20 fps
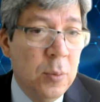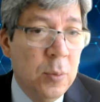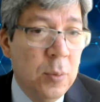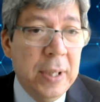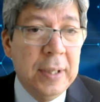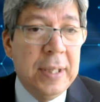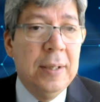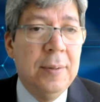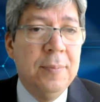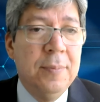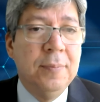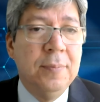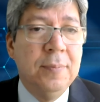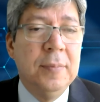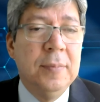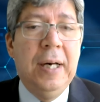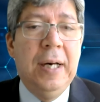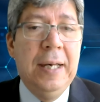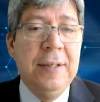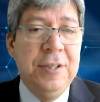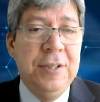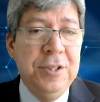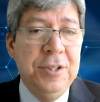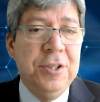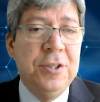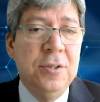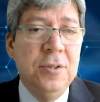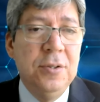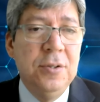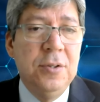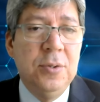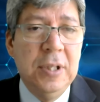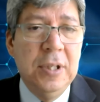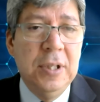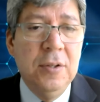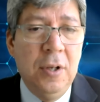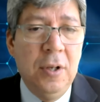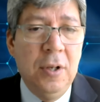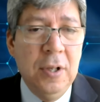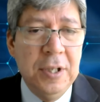a welcome addition to
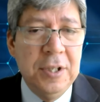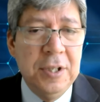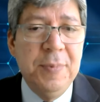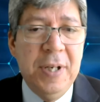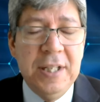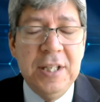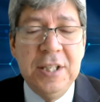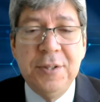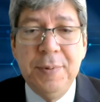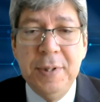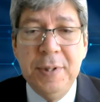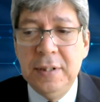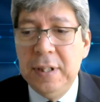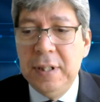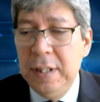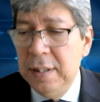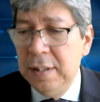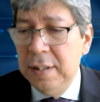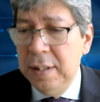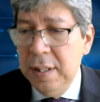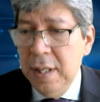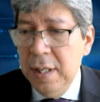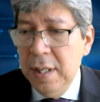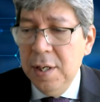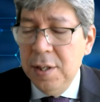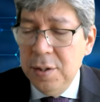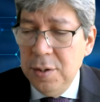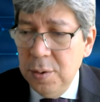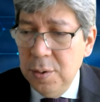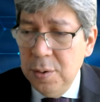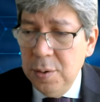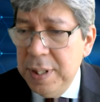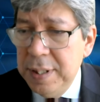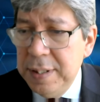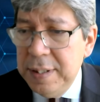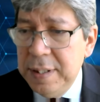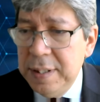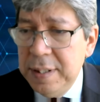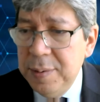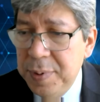the knowledge management in
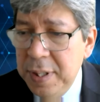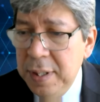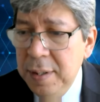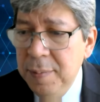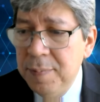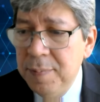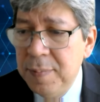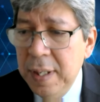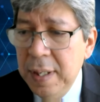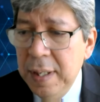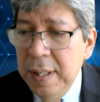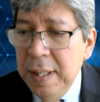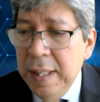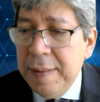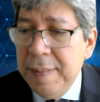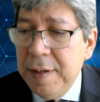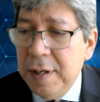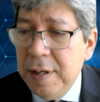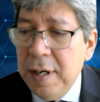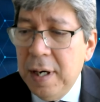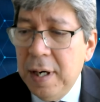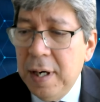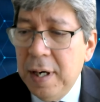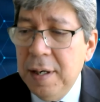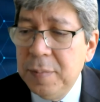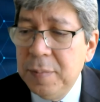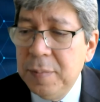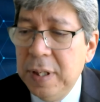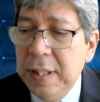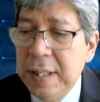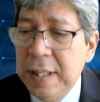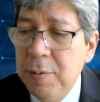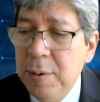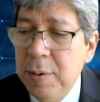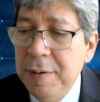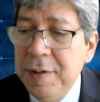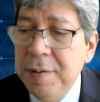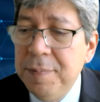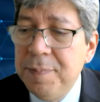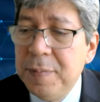UNDP. There are,
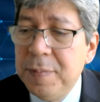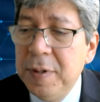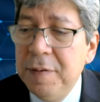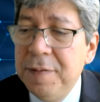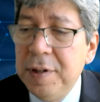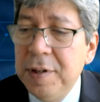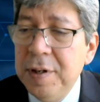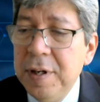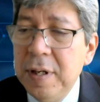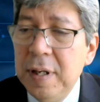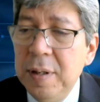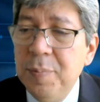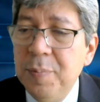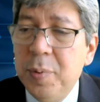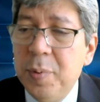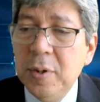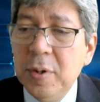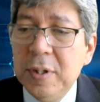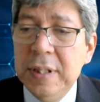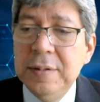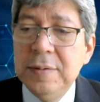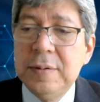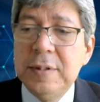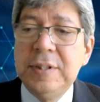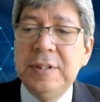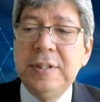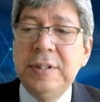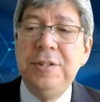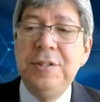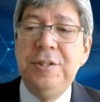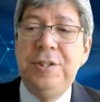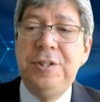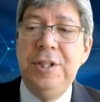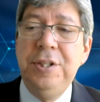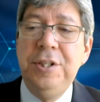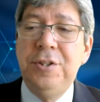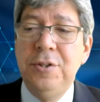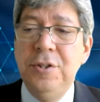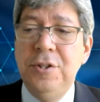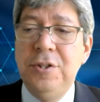however, the very important
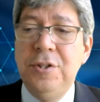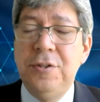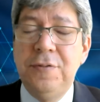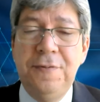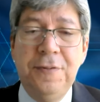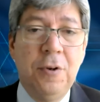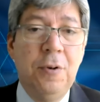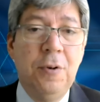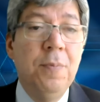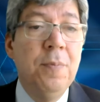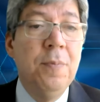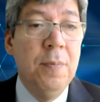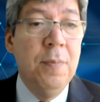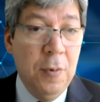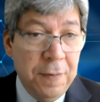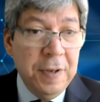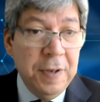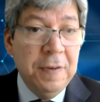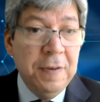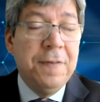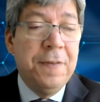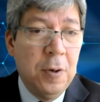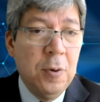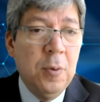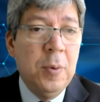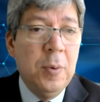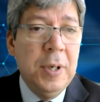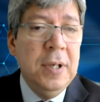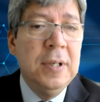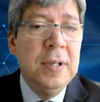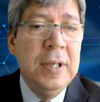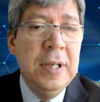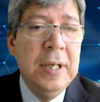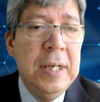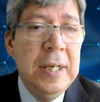suggestions for moving forward,